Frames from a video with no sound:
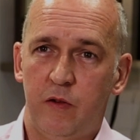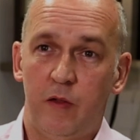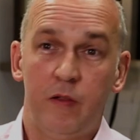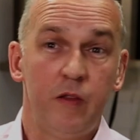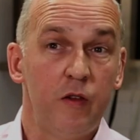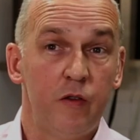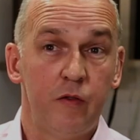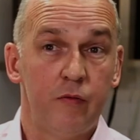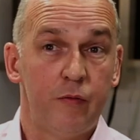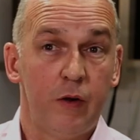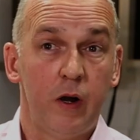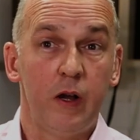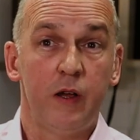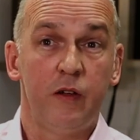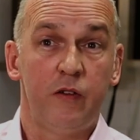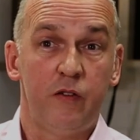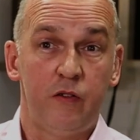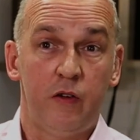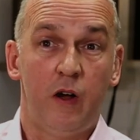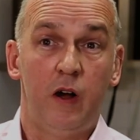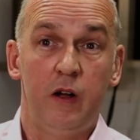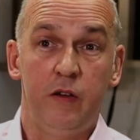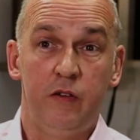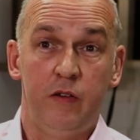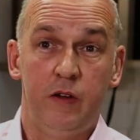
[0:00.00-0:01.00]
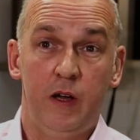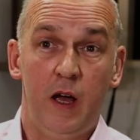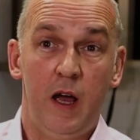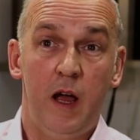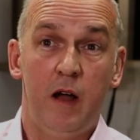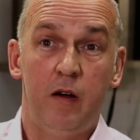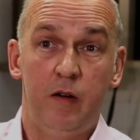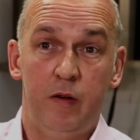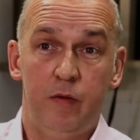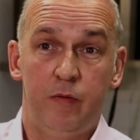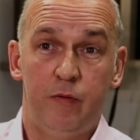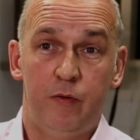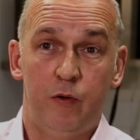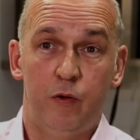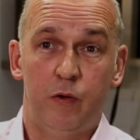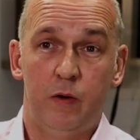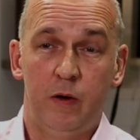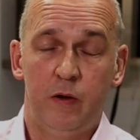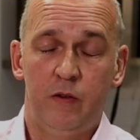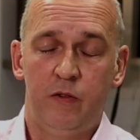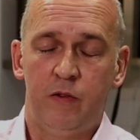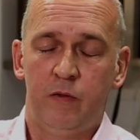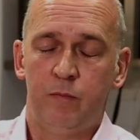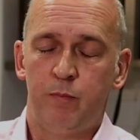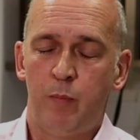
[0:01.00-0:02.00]
So this is a very exciting area
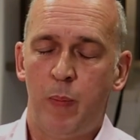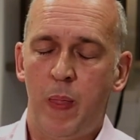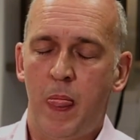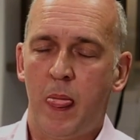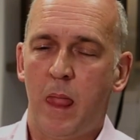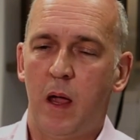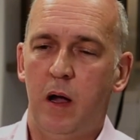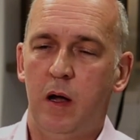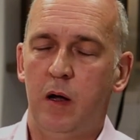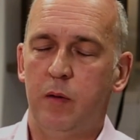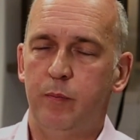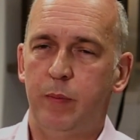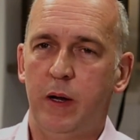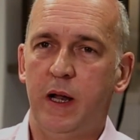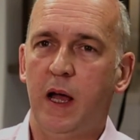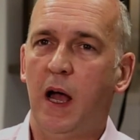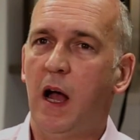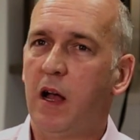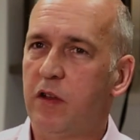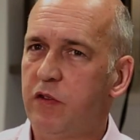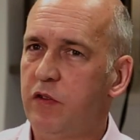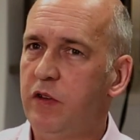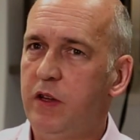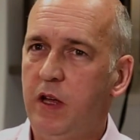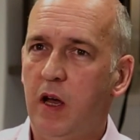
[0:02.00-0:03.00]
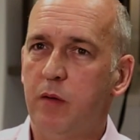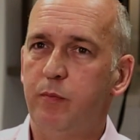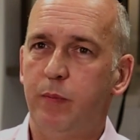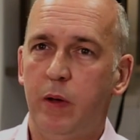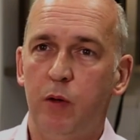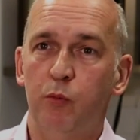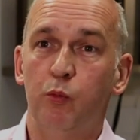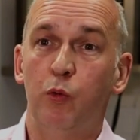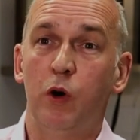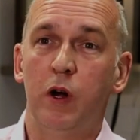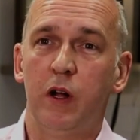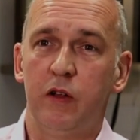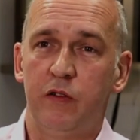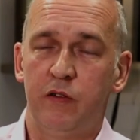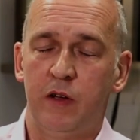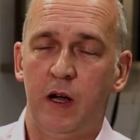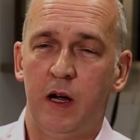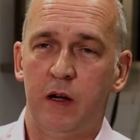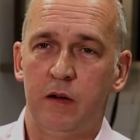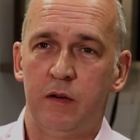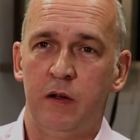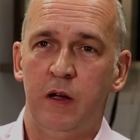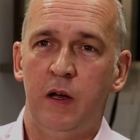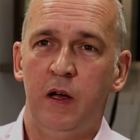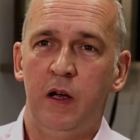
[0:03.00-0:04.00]
for us, but it hasn't yet been worked
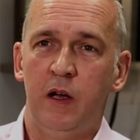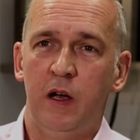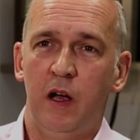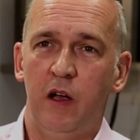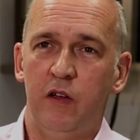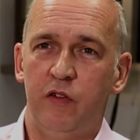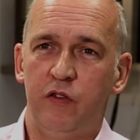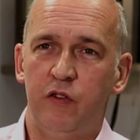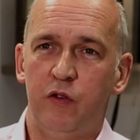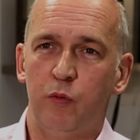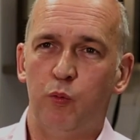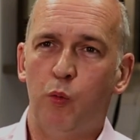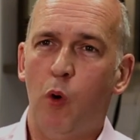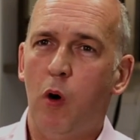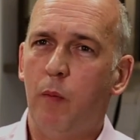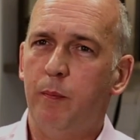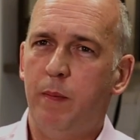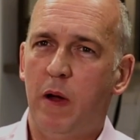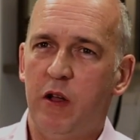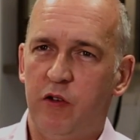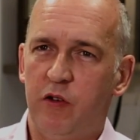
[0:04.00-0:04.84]
out as to what